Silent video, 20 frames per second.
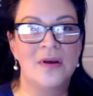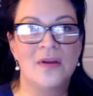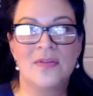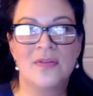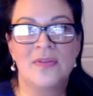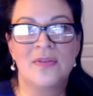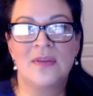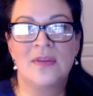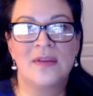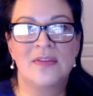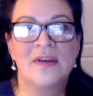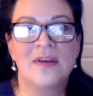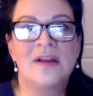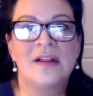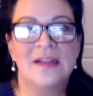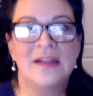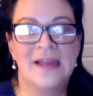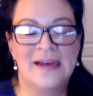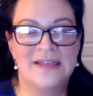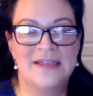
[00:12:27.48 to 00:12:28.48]
the
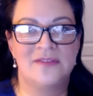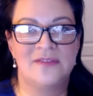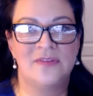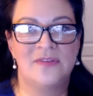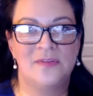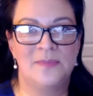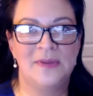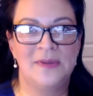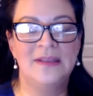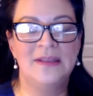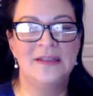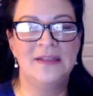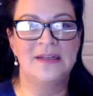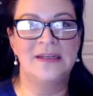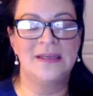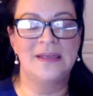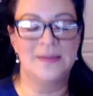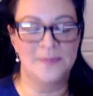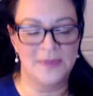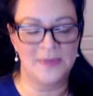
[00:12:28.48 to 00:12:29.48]
collective
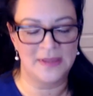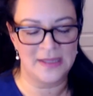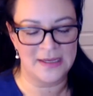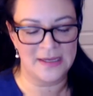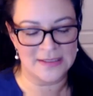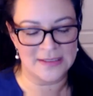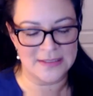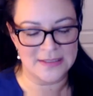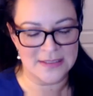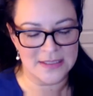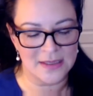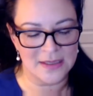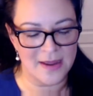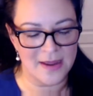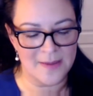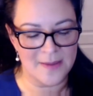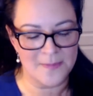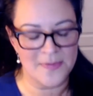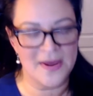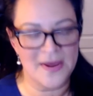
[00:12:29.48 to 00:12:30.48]
ability. But then as
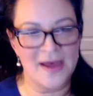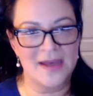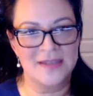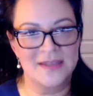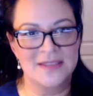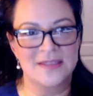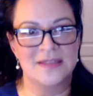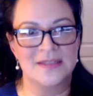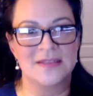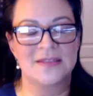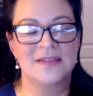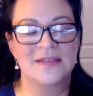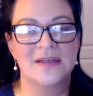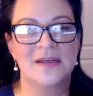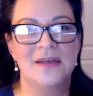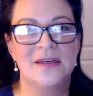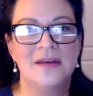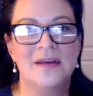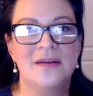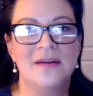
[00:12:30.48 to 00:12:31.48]
time passes,
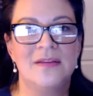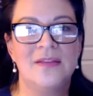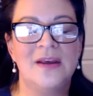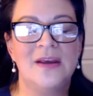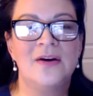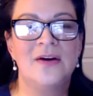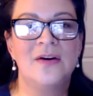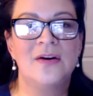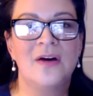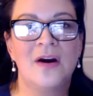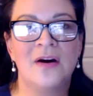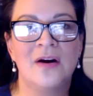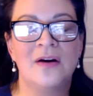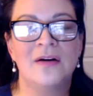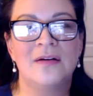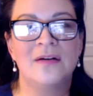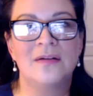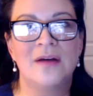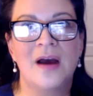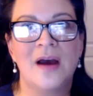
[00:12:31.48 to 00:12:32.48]
there
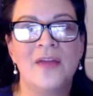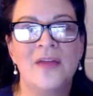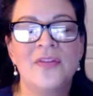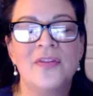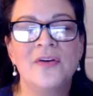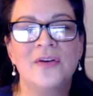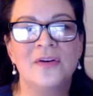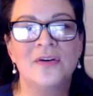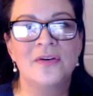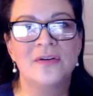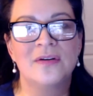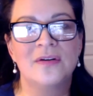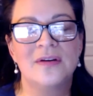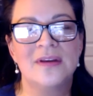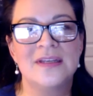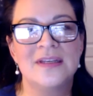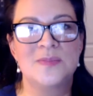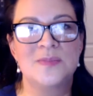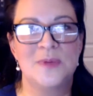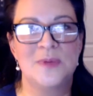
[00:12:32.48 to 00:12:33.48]
are other
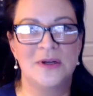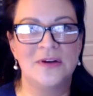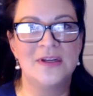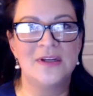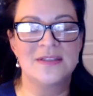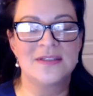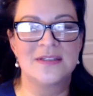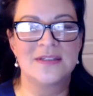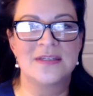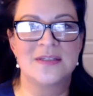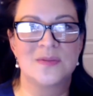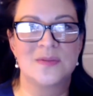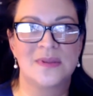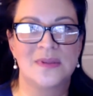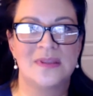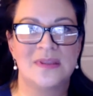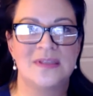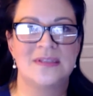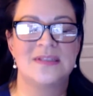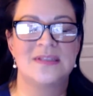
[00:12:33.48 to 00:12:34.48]
experiences
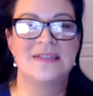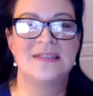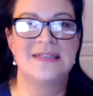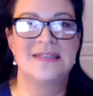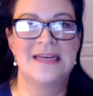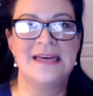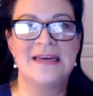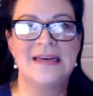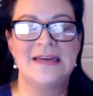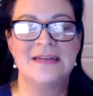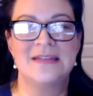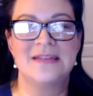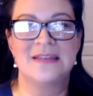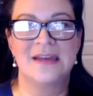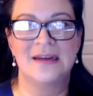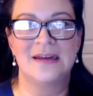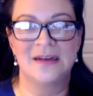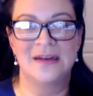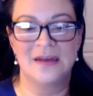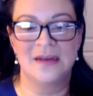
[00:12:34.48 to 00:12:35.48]
with the state
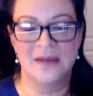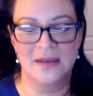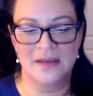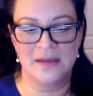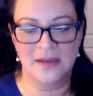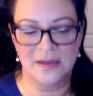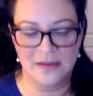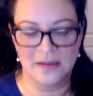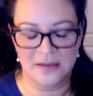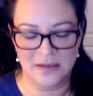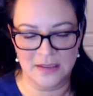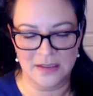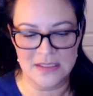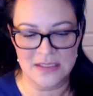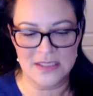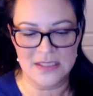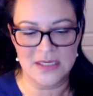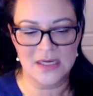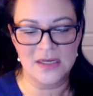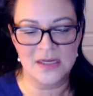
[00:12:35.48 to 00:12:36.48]
that
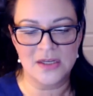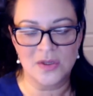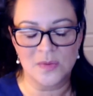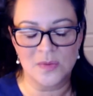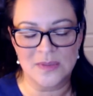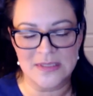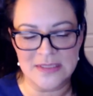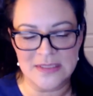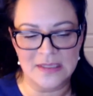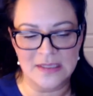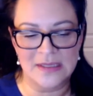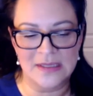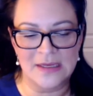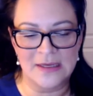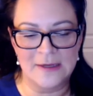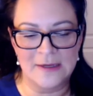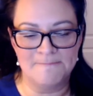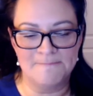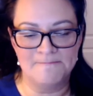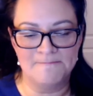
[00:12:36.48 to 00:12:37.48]
continuously